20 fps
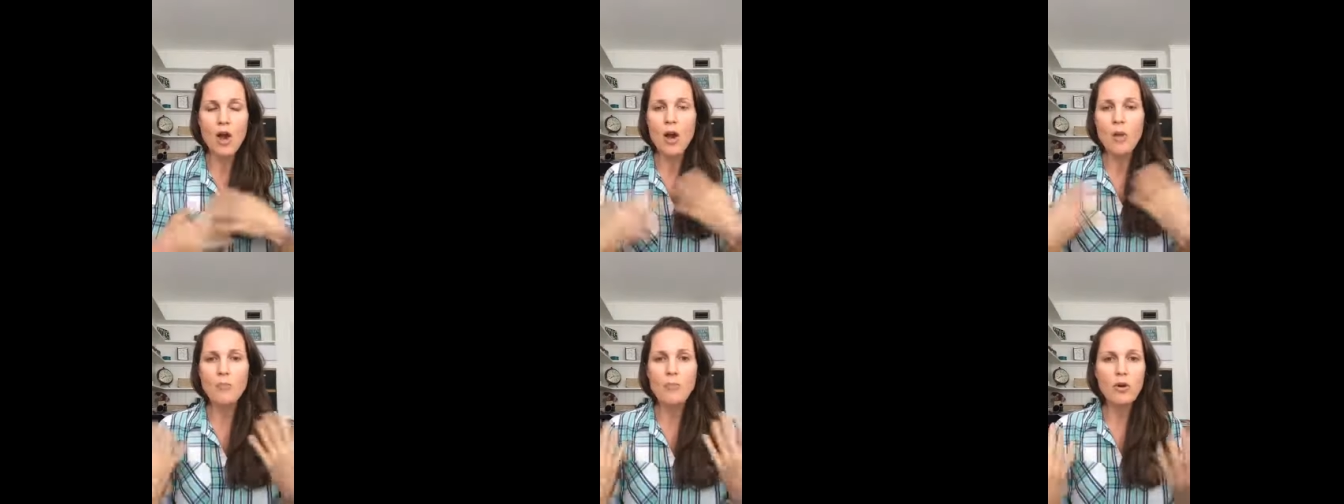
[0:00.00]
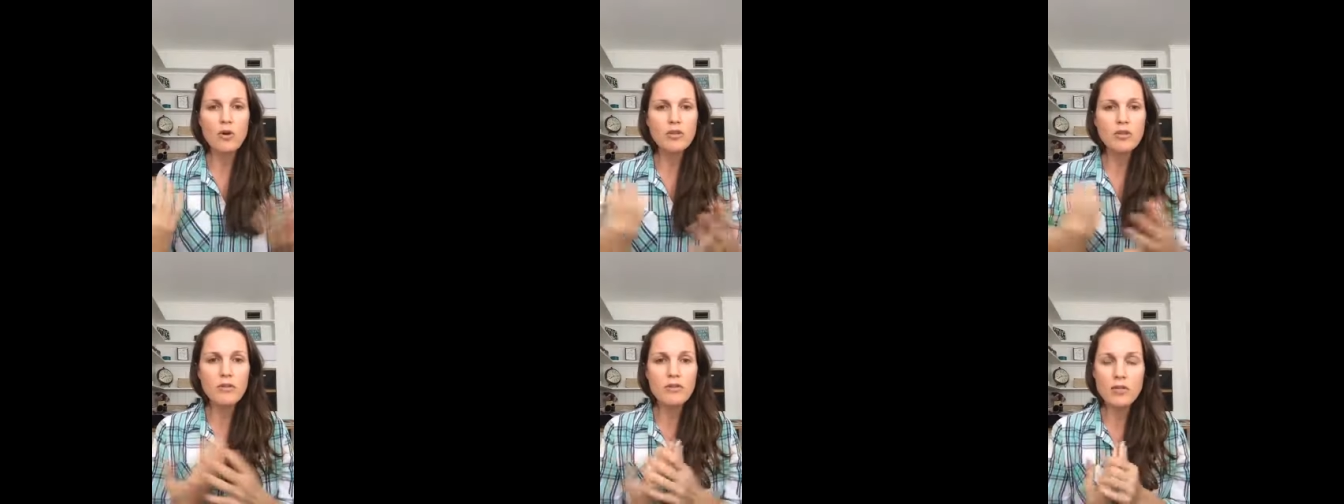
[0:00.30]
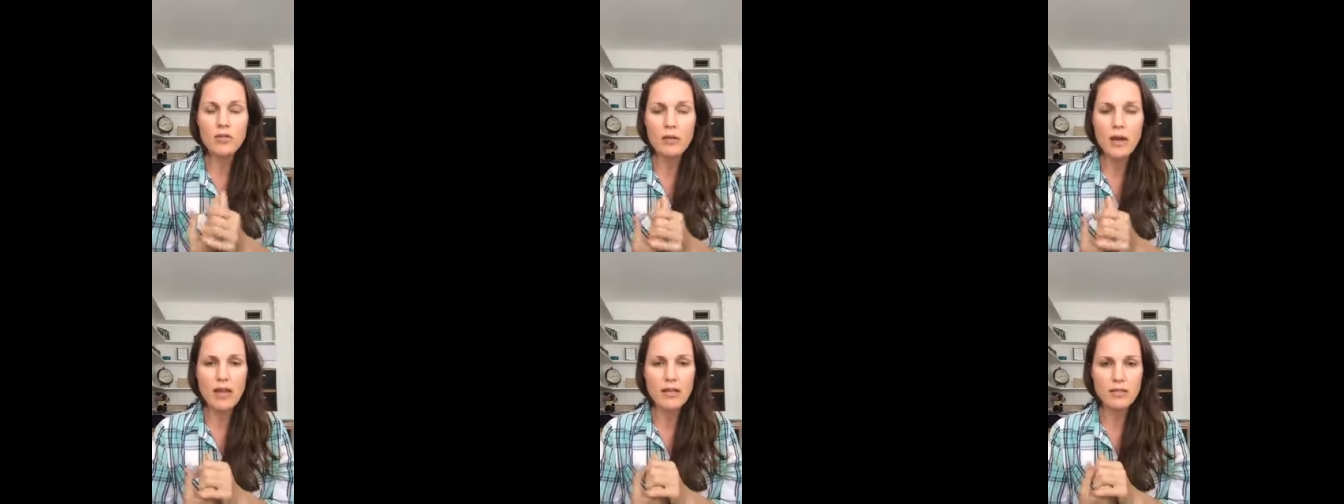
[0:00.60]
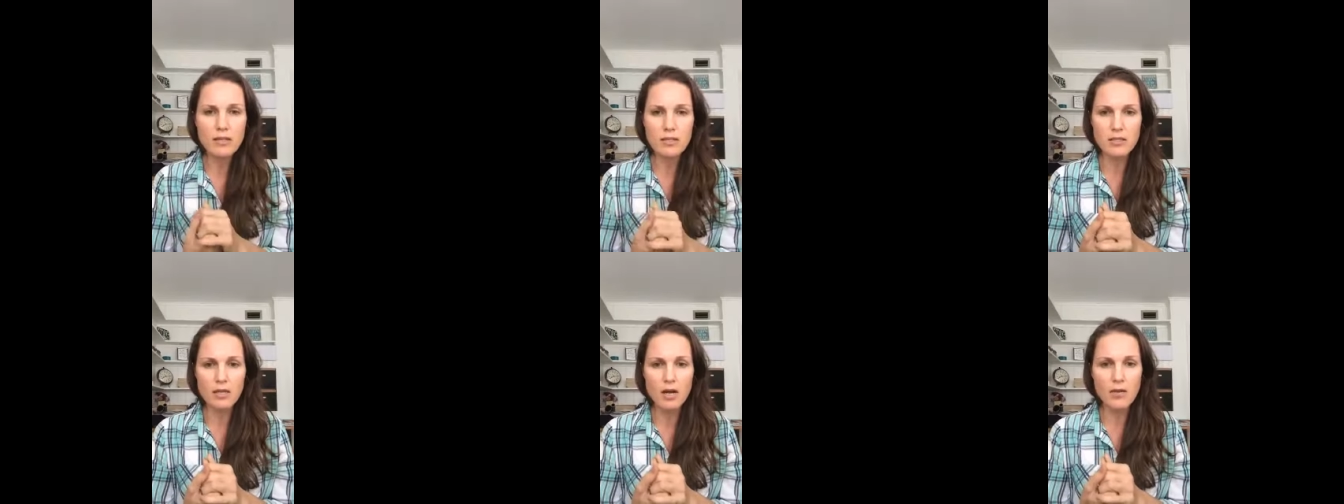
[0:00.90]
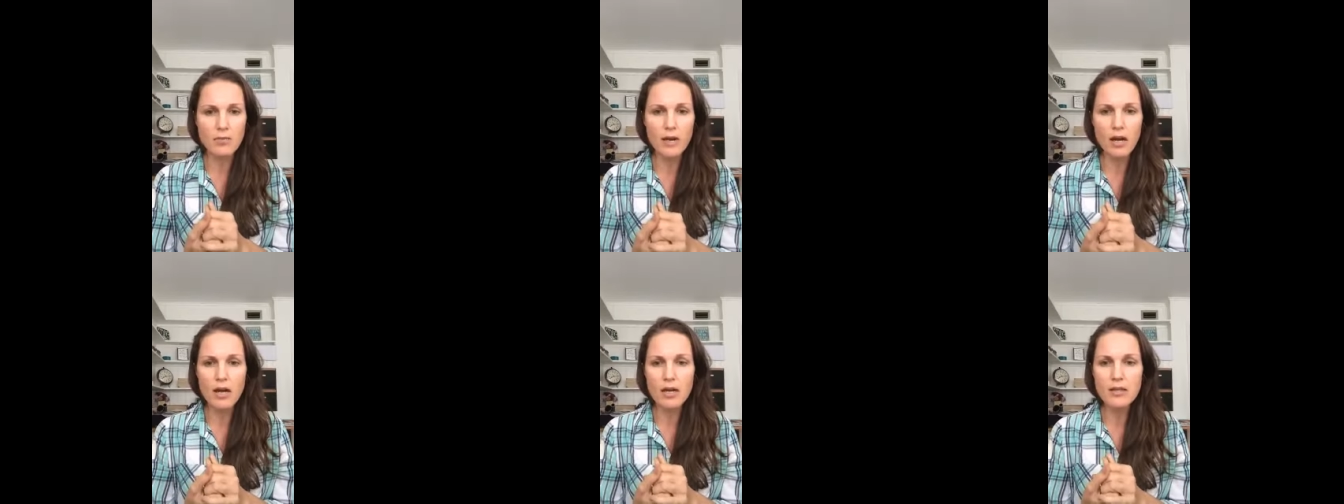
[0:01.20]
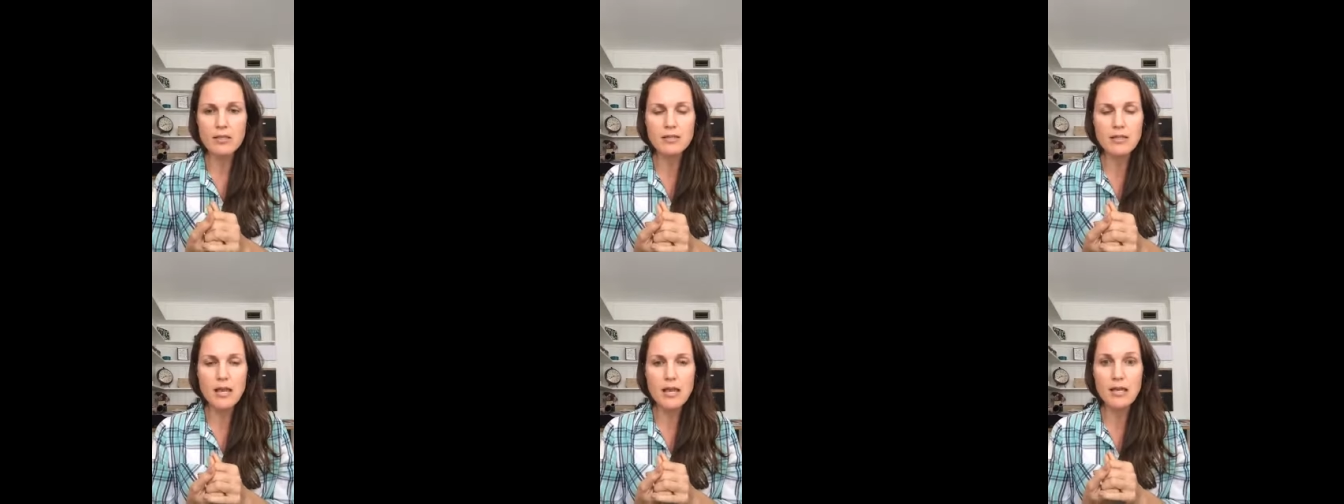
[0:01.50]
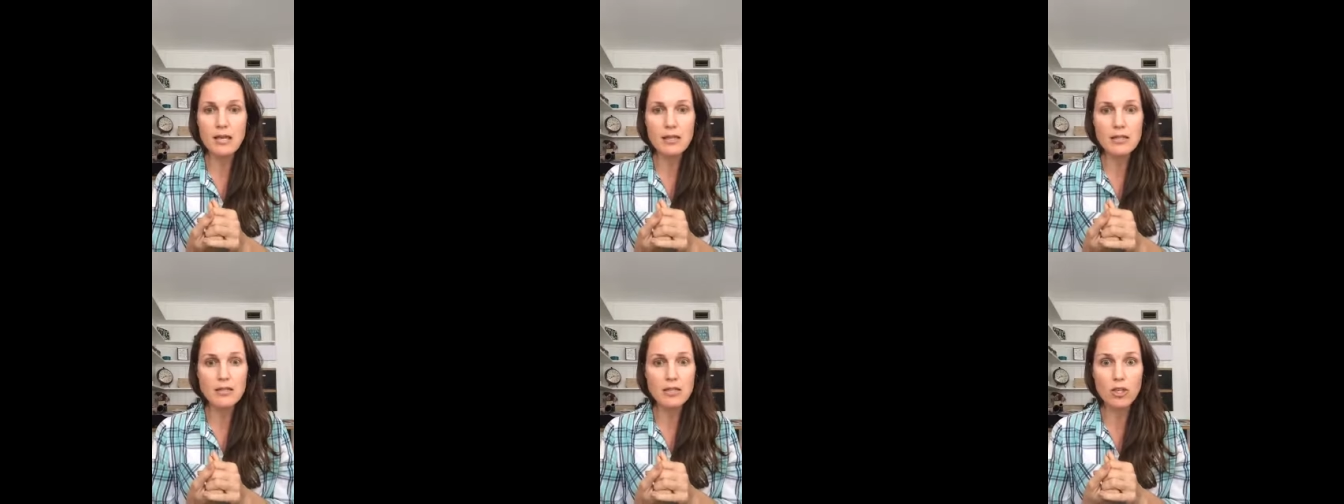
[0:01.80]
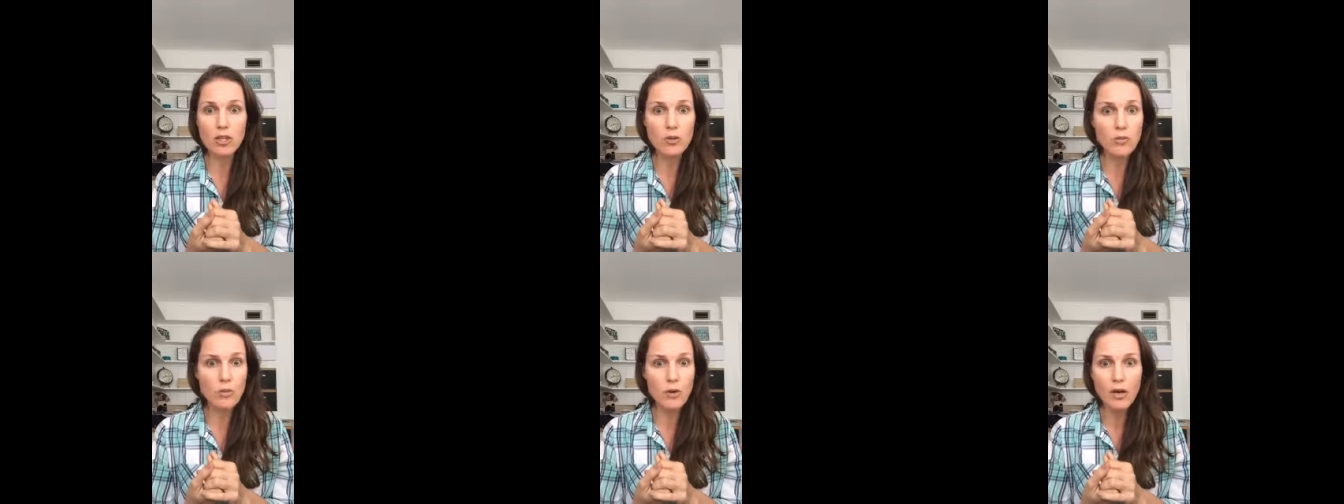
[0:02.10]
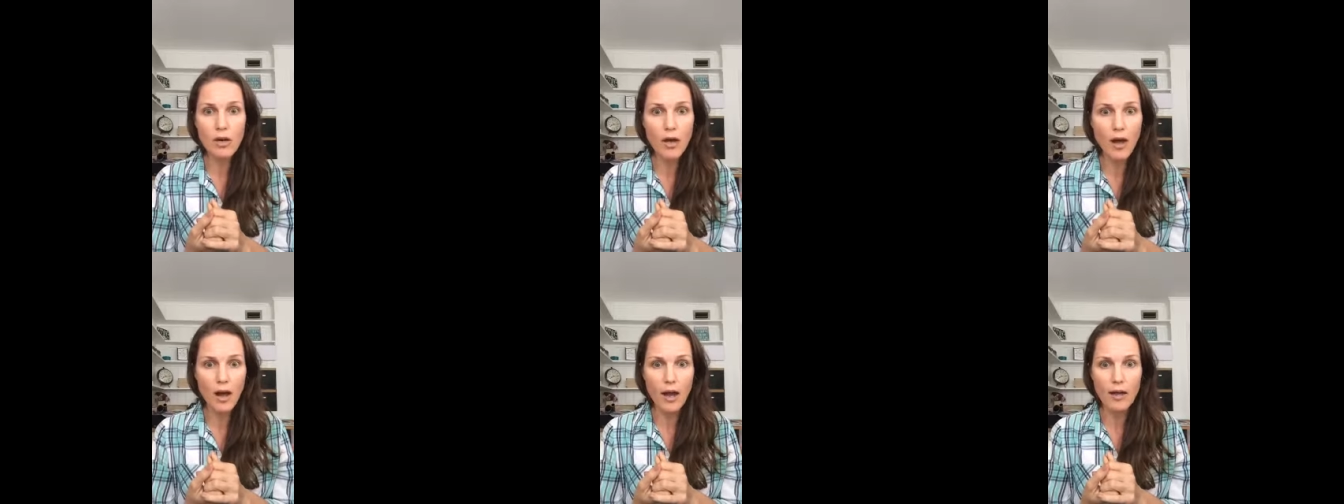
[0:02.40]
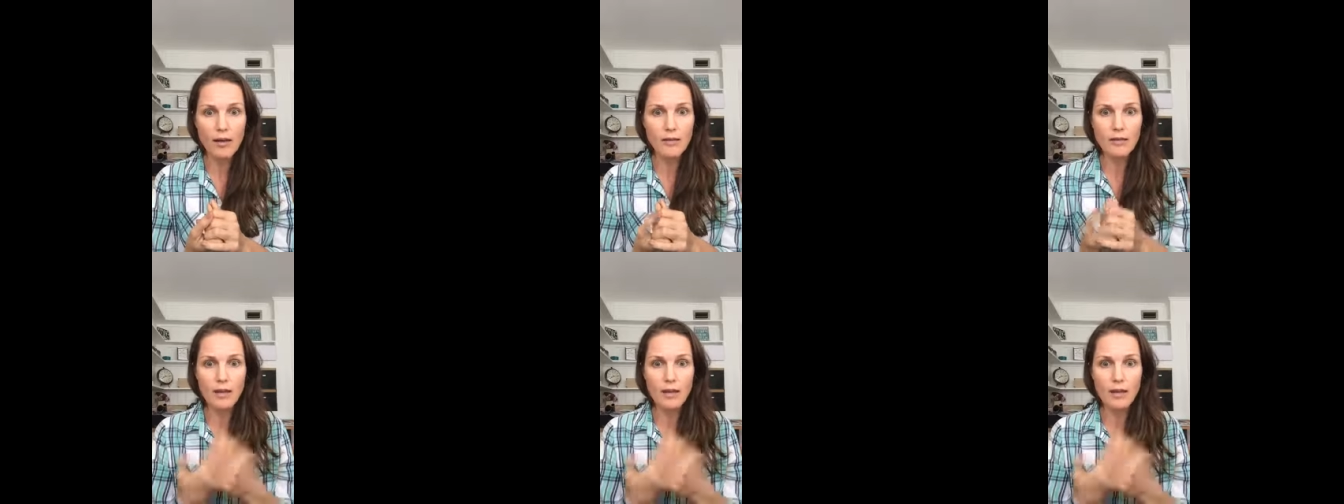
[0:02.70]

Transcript: both of you head to Starbucks and get your work on.